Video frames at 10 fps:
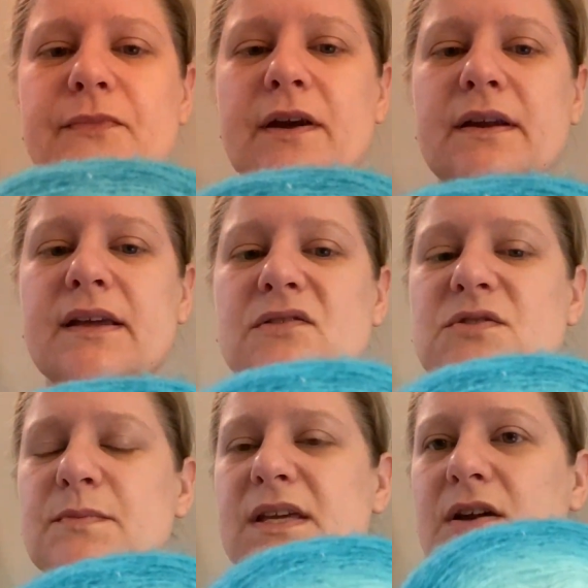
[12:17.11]
and it gives
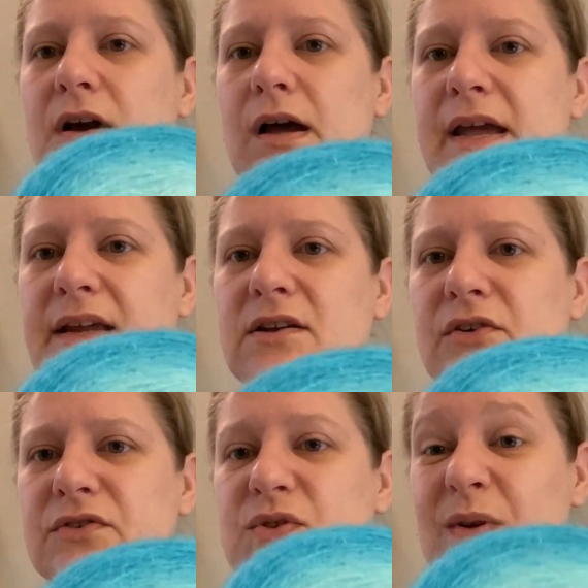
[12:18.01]
me
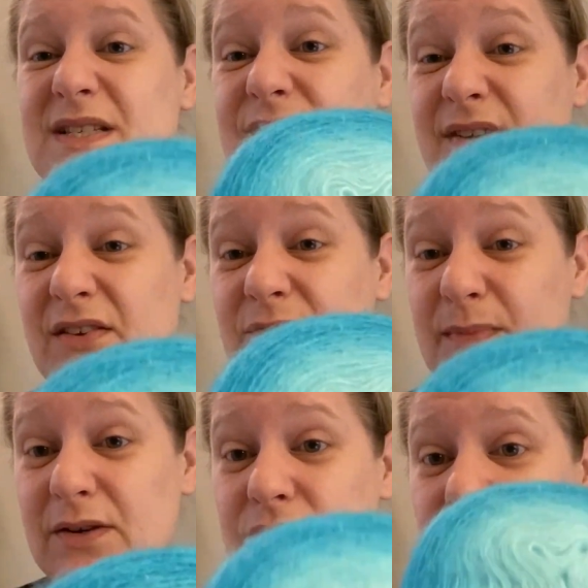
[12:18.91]
825
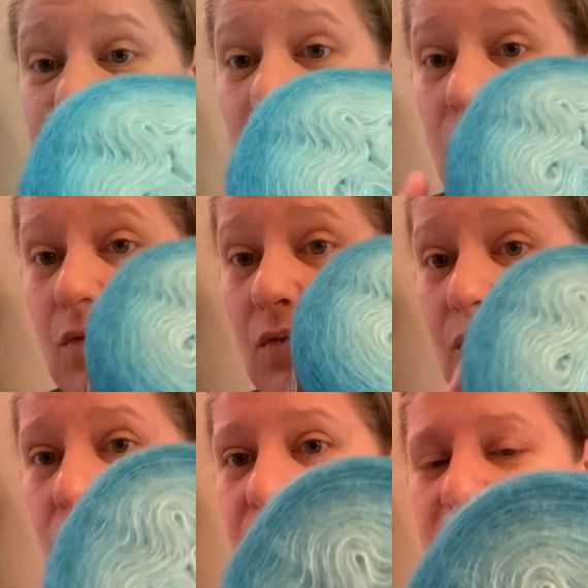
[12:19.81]
meters
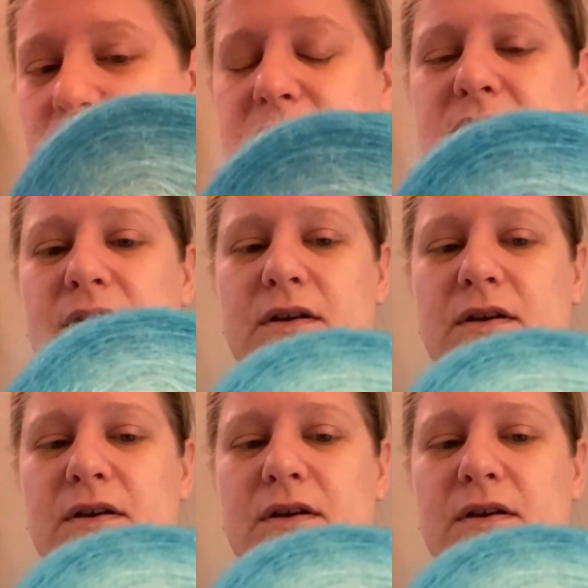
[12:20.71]
of yarn